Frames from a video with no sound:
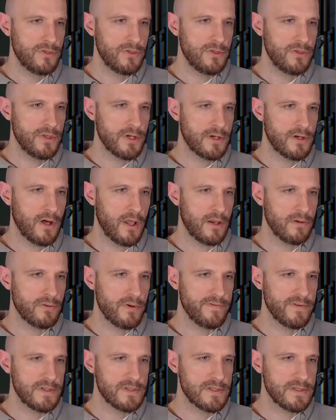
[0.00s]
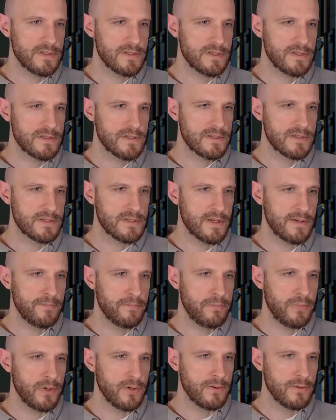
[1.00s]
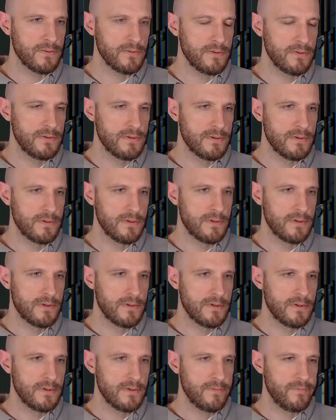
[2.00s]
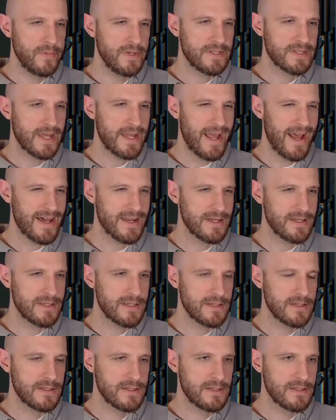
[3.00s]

the color of it, since it's the same blue, means I add it?